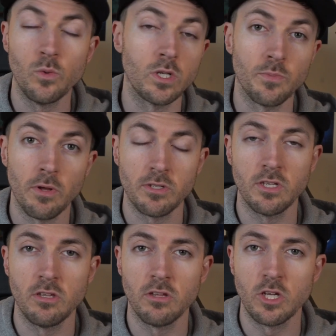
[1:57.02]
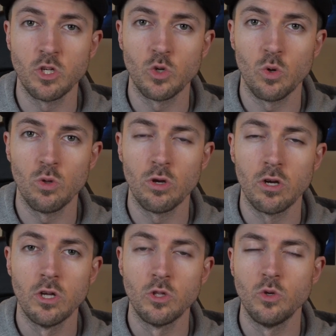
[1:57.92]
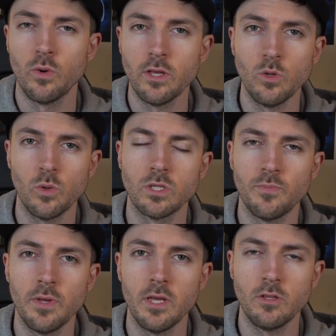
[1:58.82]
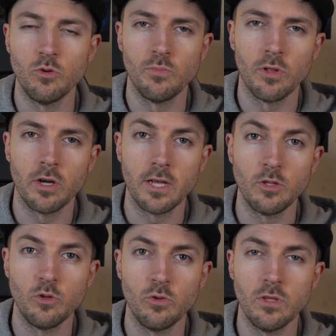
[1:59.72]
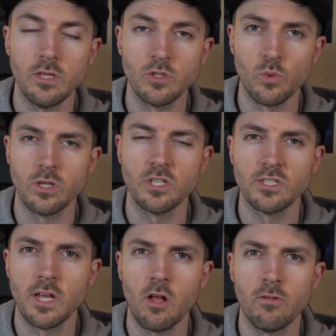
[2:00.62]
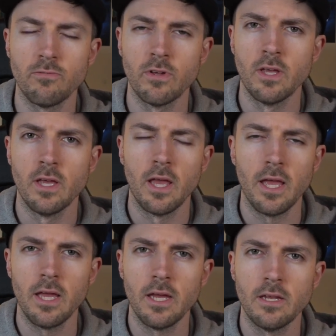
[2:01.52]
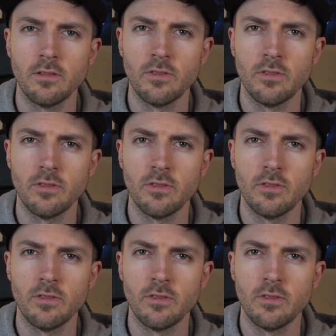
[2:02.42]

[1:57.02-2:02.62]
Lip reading: which plugs into the controller, to a USB to plug into the Switch itself. And